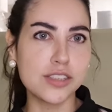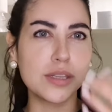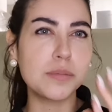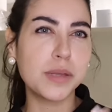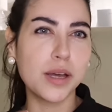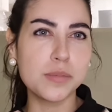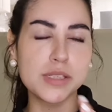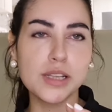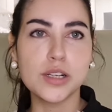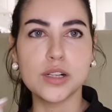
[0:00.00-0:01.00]
So it becomes
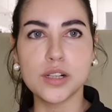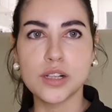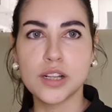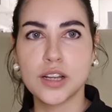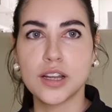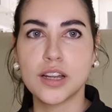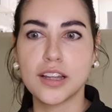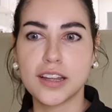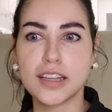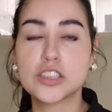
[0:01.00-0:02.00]
a little,
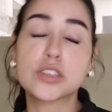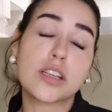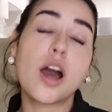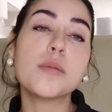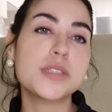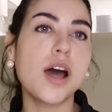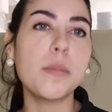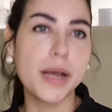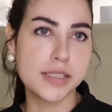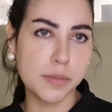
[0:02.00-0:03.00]
it comes
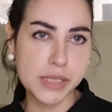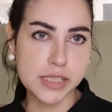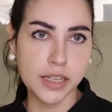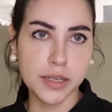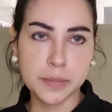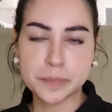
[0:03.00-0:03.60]
up as a mistake.